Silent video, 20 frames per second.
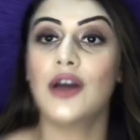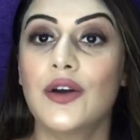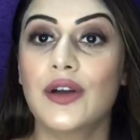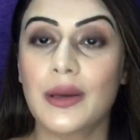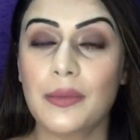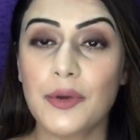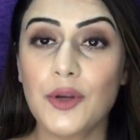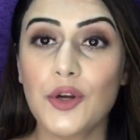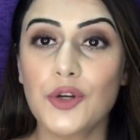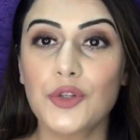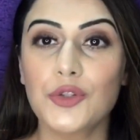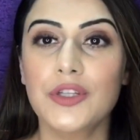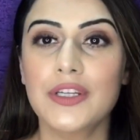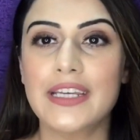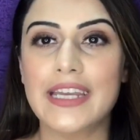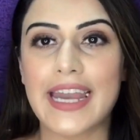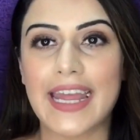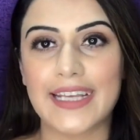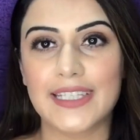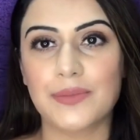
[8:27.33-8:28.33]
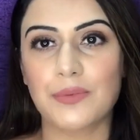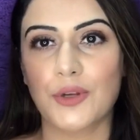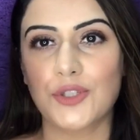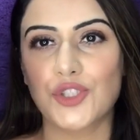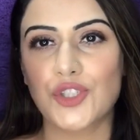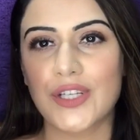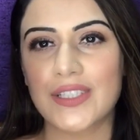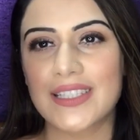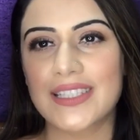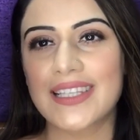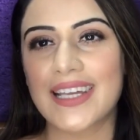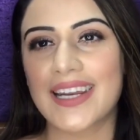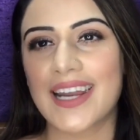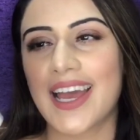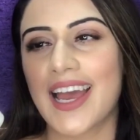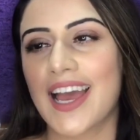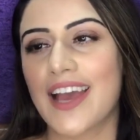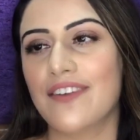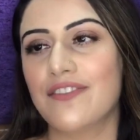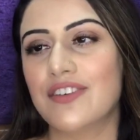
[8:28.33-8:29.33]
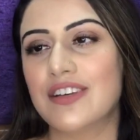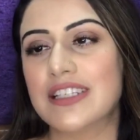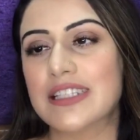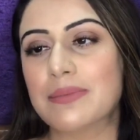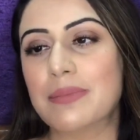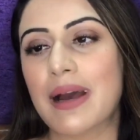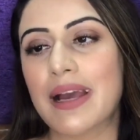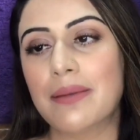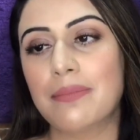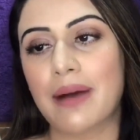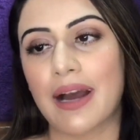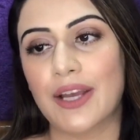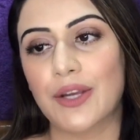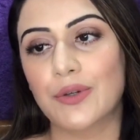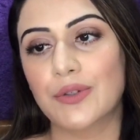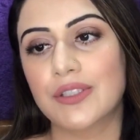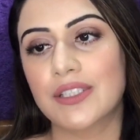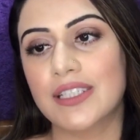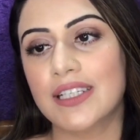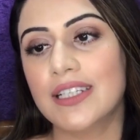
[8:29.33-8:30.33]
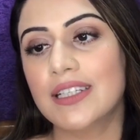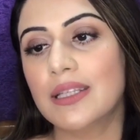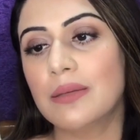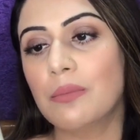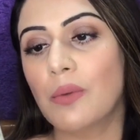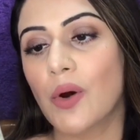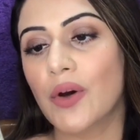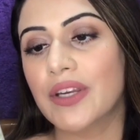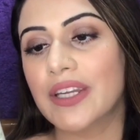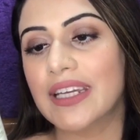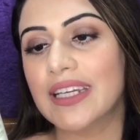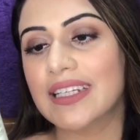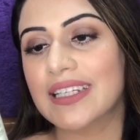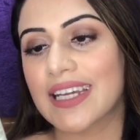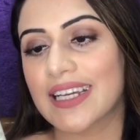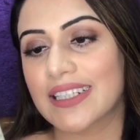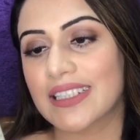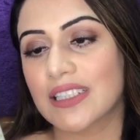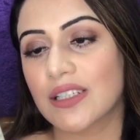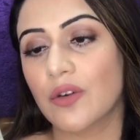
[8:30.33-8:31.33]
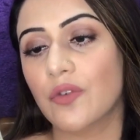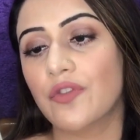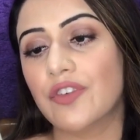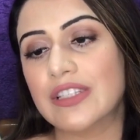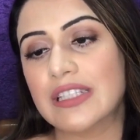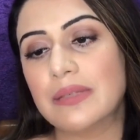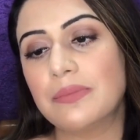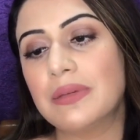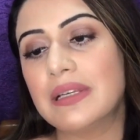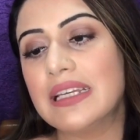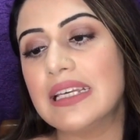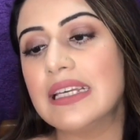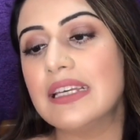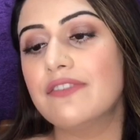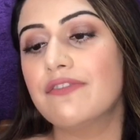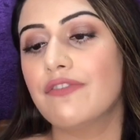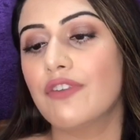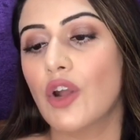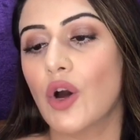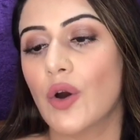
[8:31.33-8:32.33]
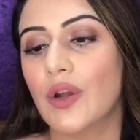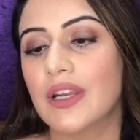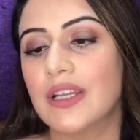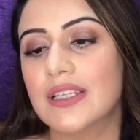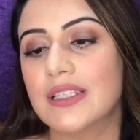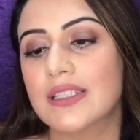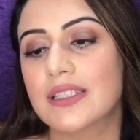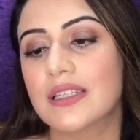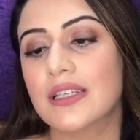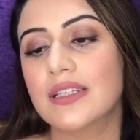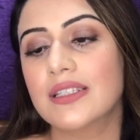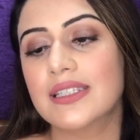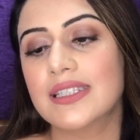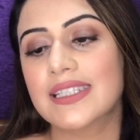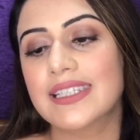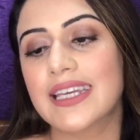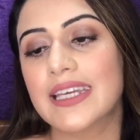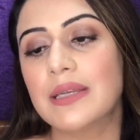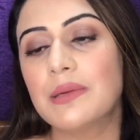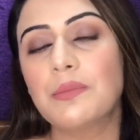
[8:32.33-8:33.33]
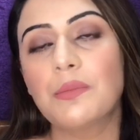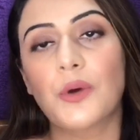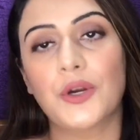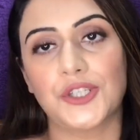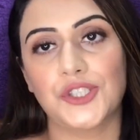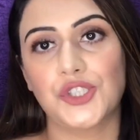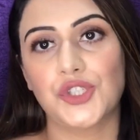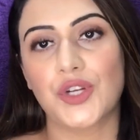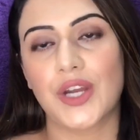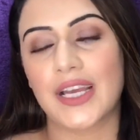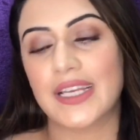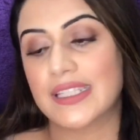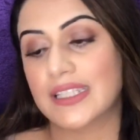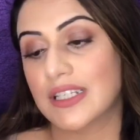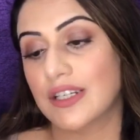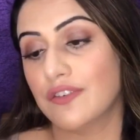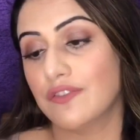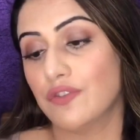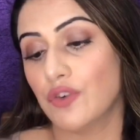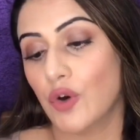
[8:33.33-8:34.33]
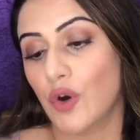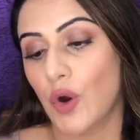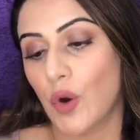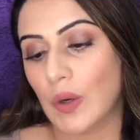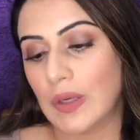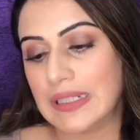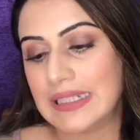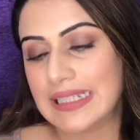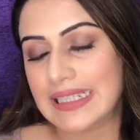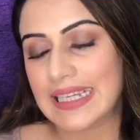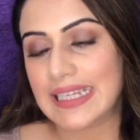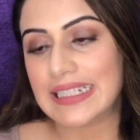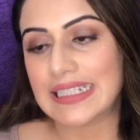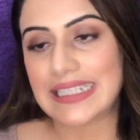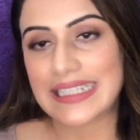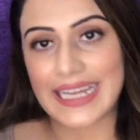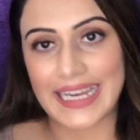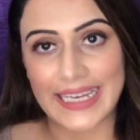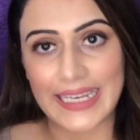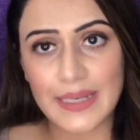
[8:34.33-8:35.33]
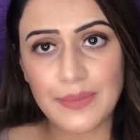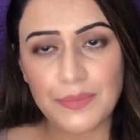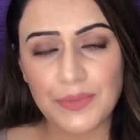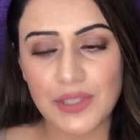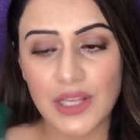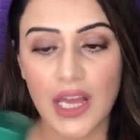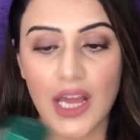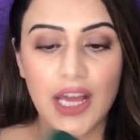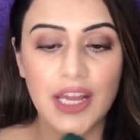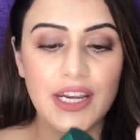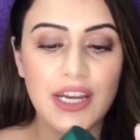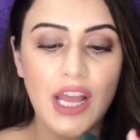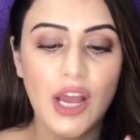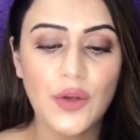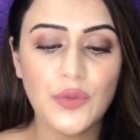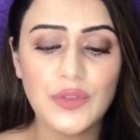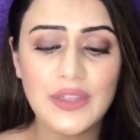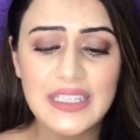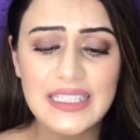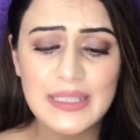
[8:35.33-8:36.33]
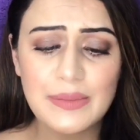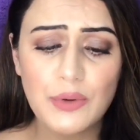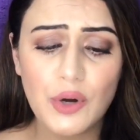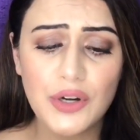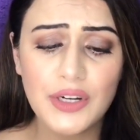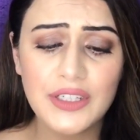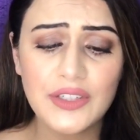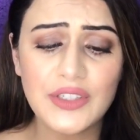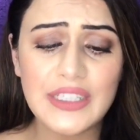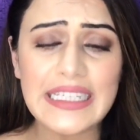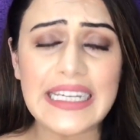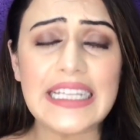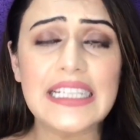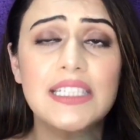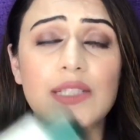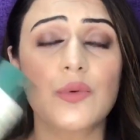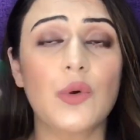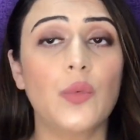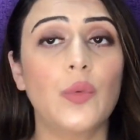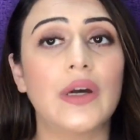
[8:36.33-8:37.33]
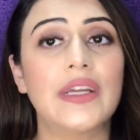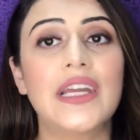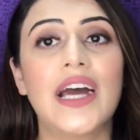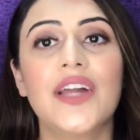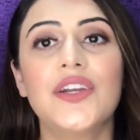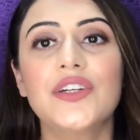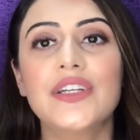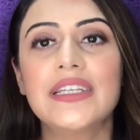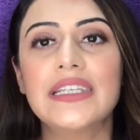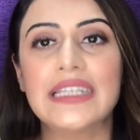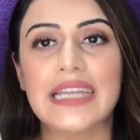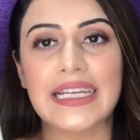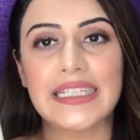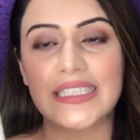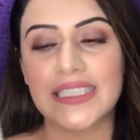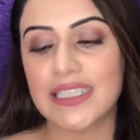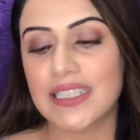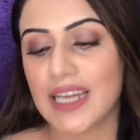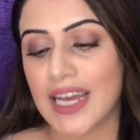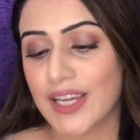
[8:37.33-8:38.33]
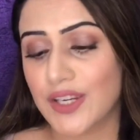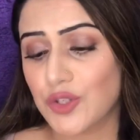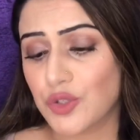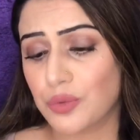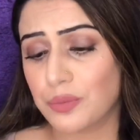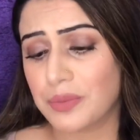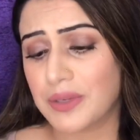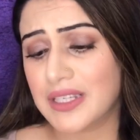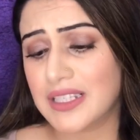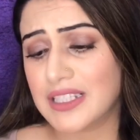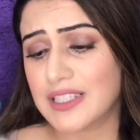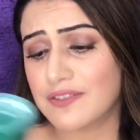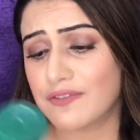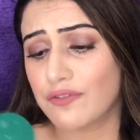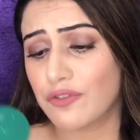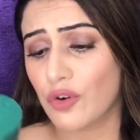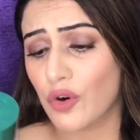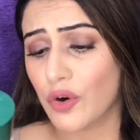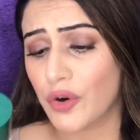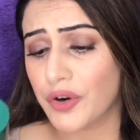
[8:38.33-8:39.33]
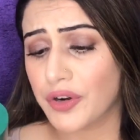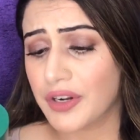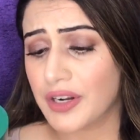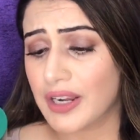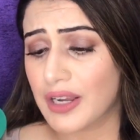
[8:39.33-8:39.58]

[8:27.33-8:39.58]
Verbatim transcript: coming on to the next moisturizer that I have is by Biotique, the Morning Nectar Visibly Flawless Skin Moisturizer for all skin types. Now this product retails for 199 rupees for